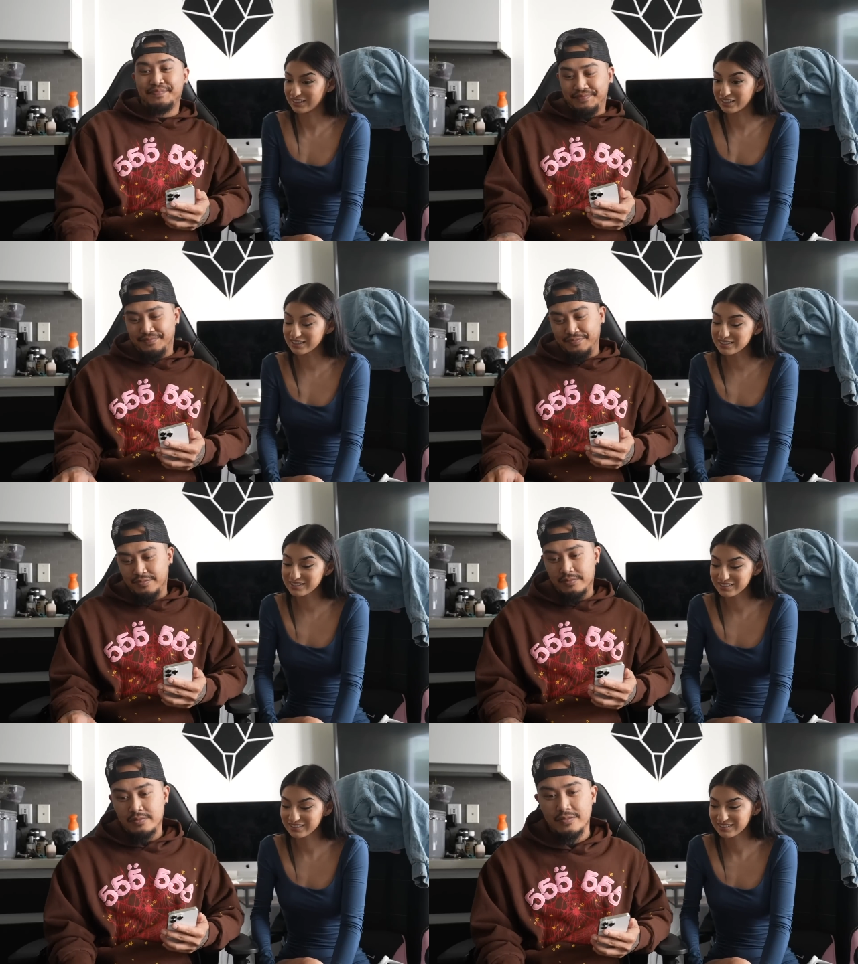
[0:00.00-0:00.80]

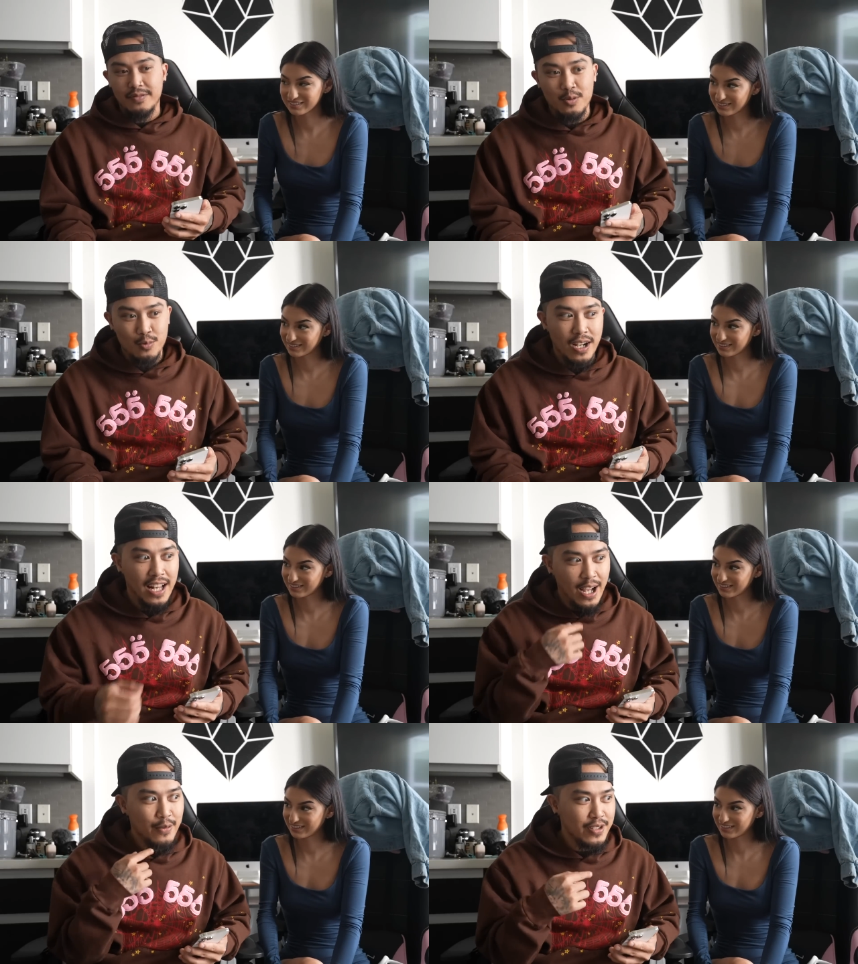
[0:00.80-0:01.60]
Speaker 1: Yes. While
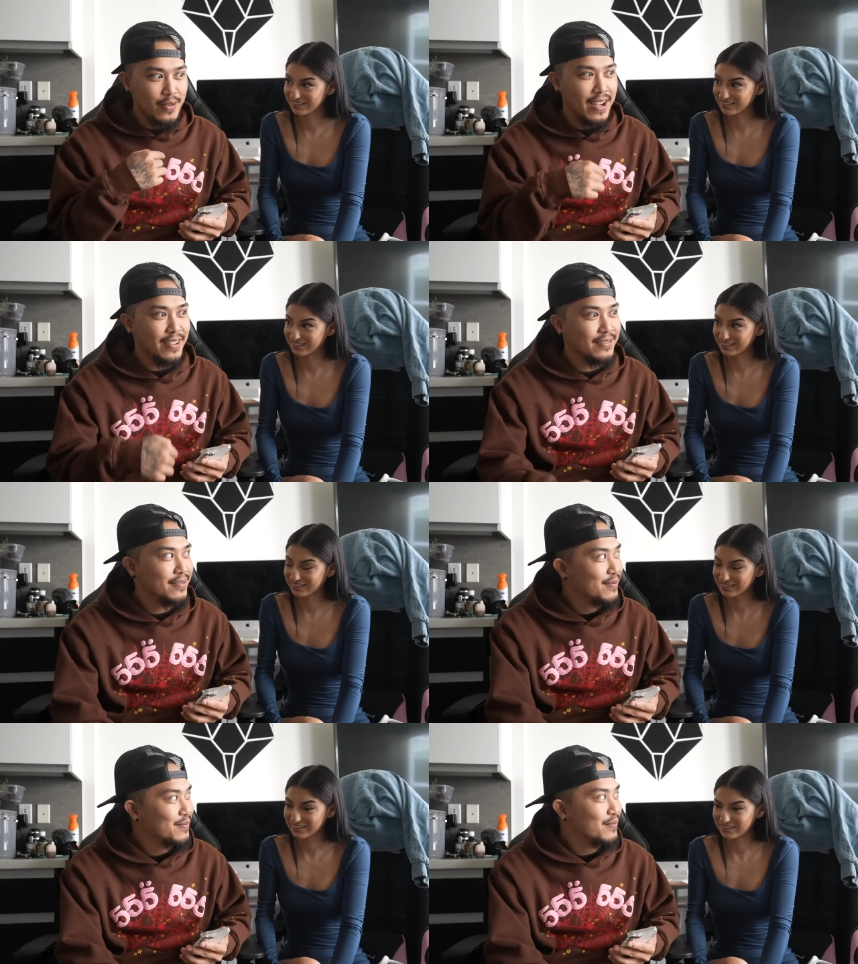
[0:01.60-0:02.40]
I was around.
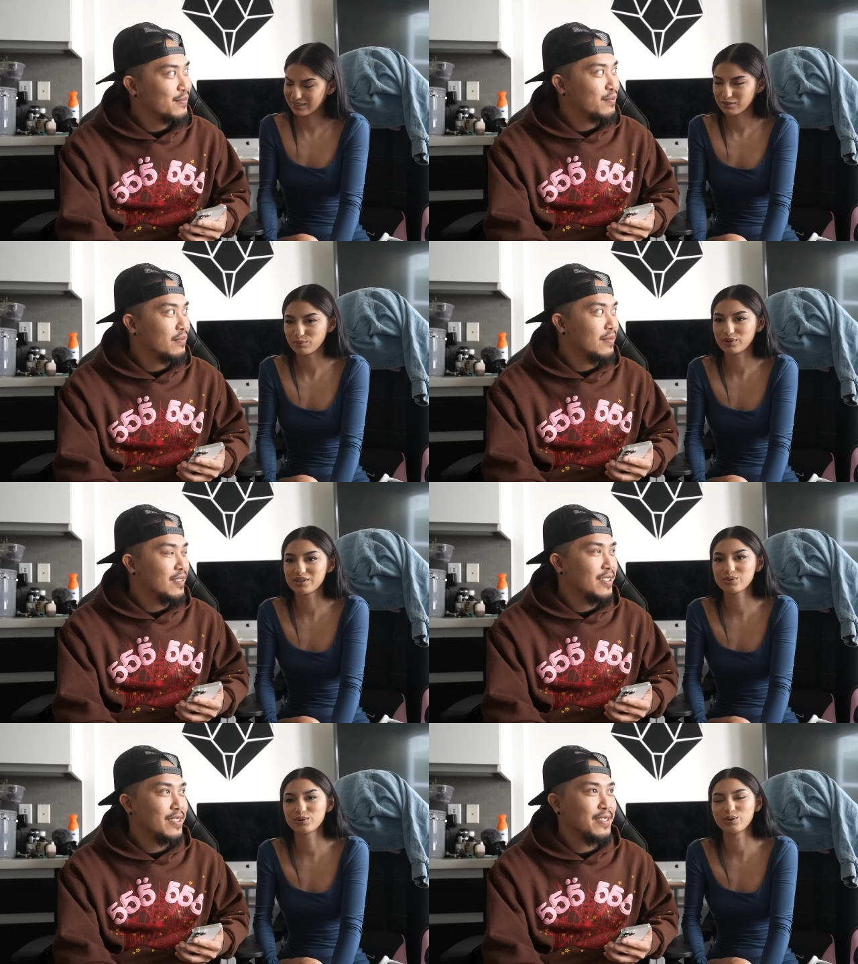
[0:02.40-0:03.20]
Speaker 2: While
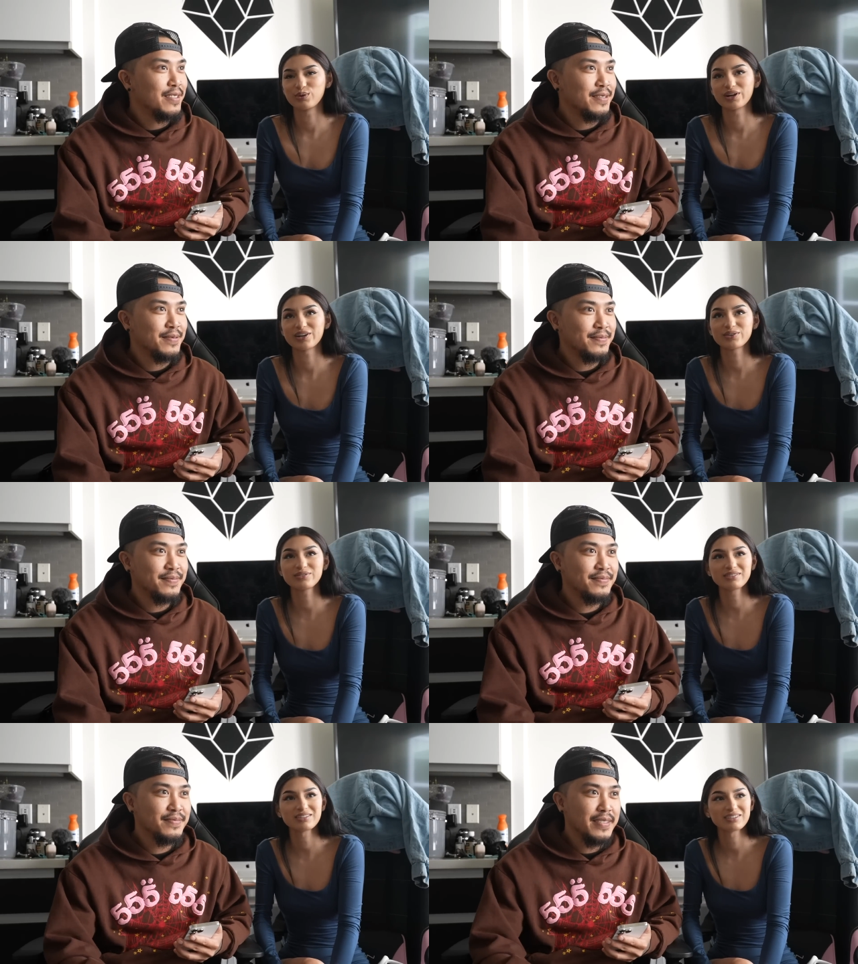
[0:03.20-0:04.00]
you were
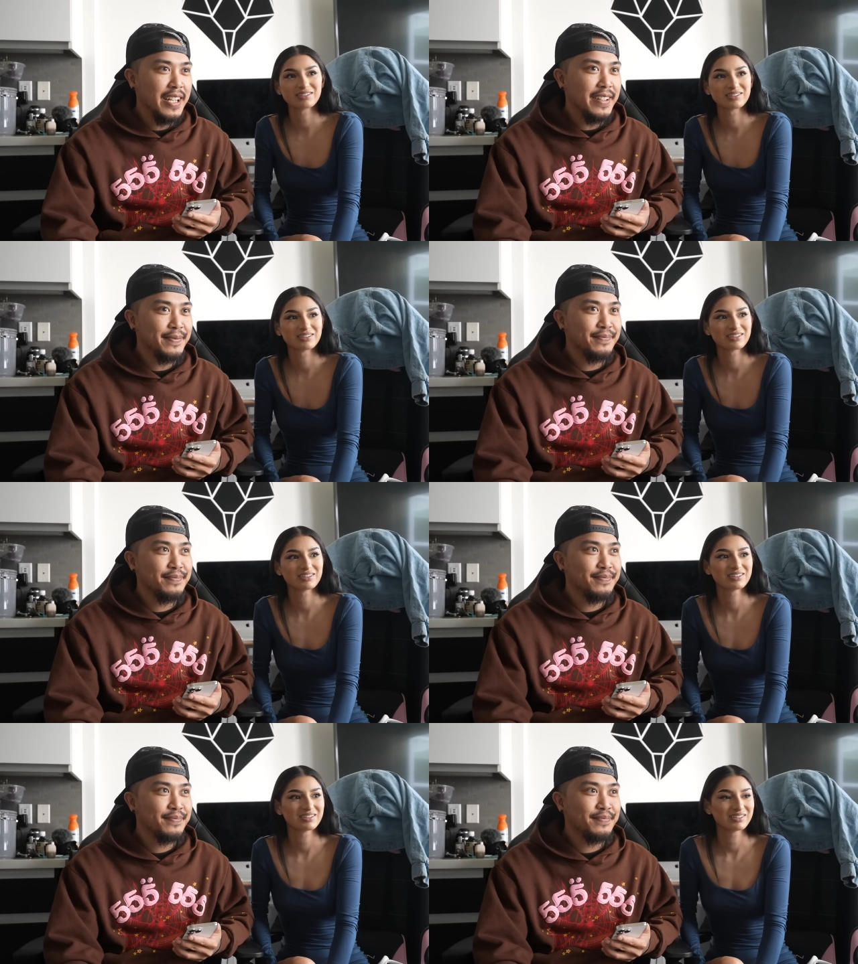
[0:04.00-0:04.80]
around?
Speaker 1: Yeah.
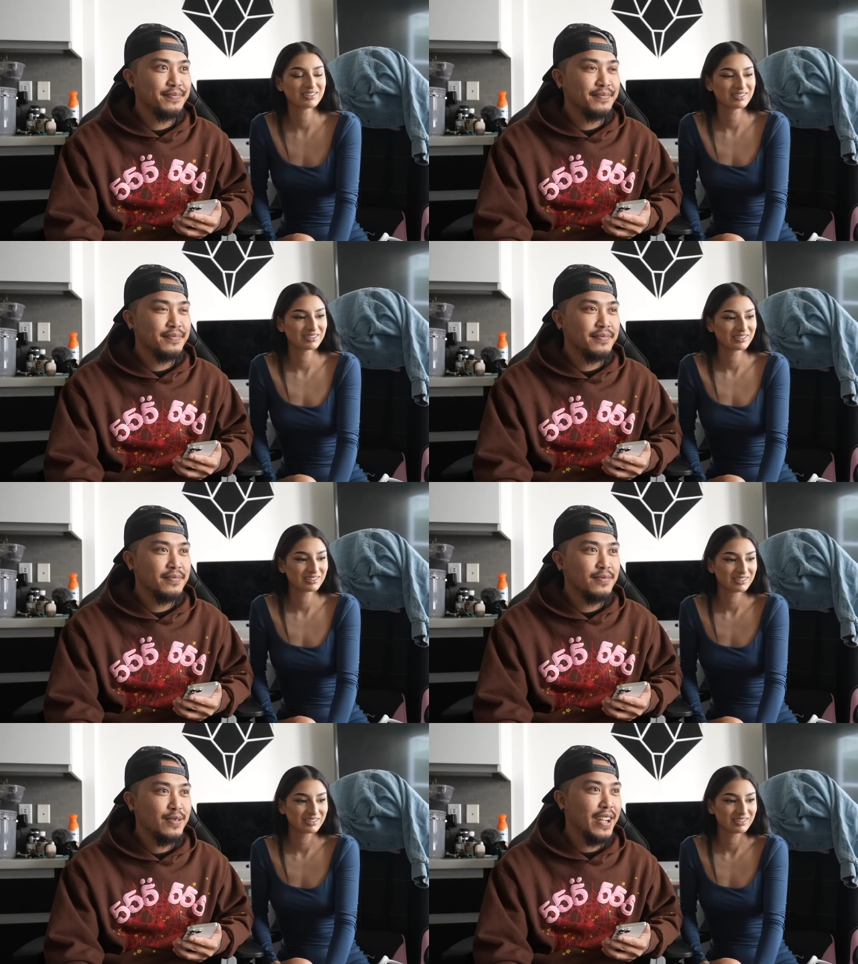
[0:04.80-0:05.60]

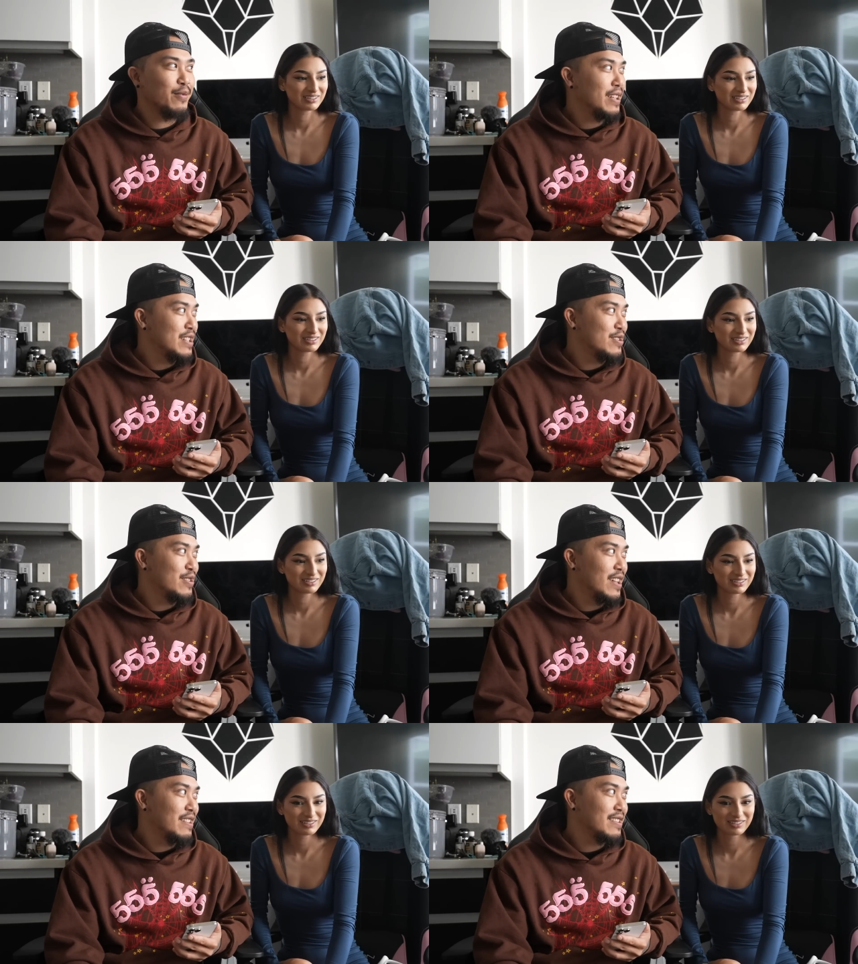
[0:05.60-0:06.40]
Wait, what did you do
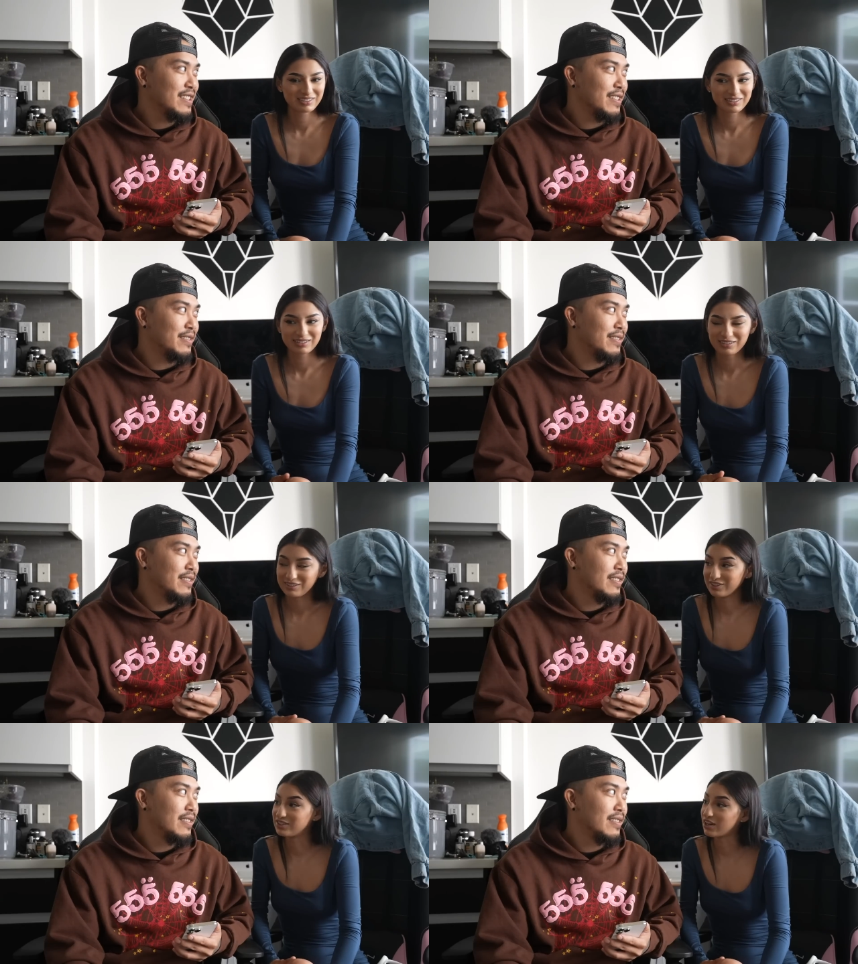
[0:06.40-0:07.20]
that was illegal?
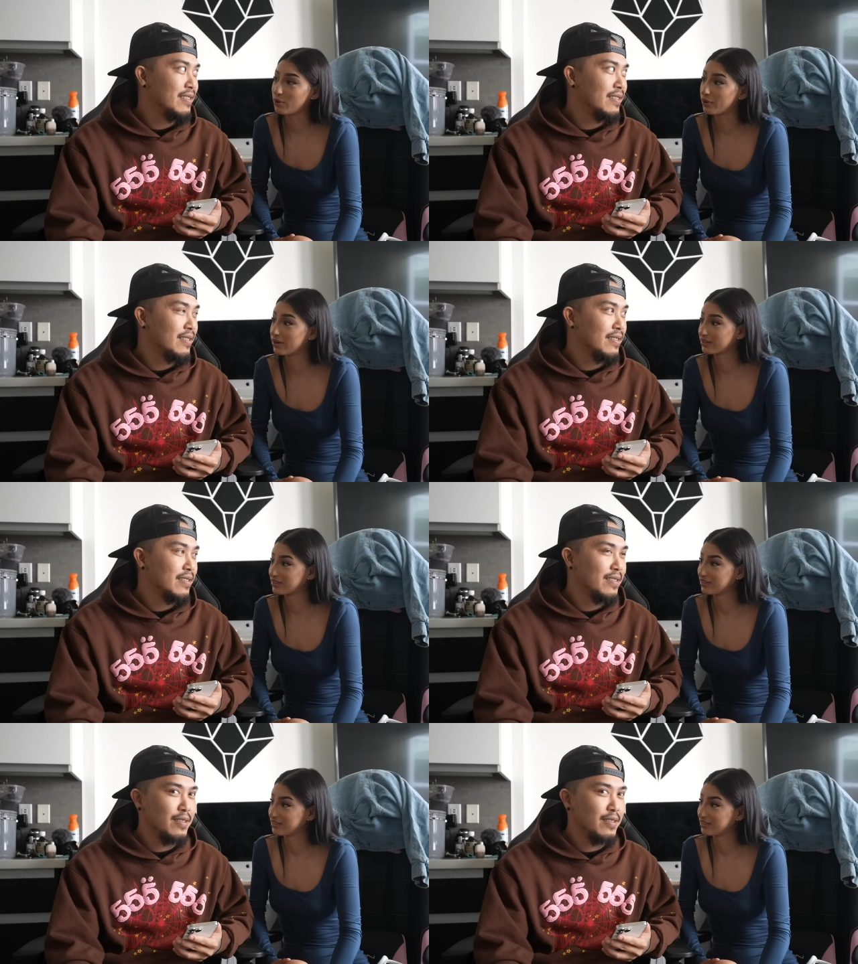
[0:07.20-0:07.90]
Speaker 2: Jaywalked.